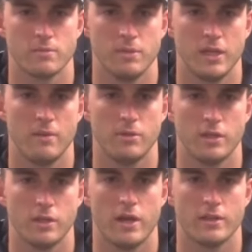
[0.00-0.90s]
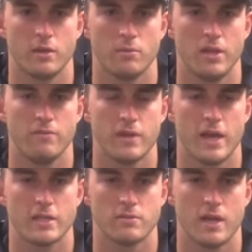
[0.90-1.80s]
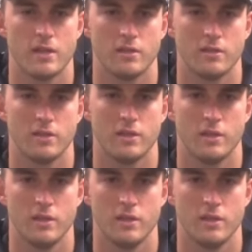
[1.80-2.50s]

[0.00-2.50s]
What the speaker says: being able to go out there and play fast rather than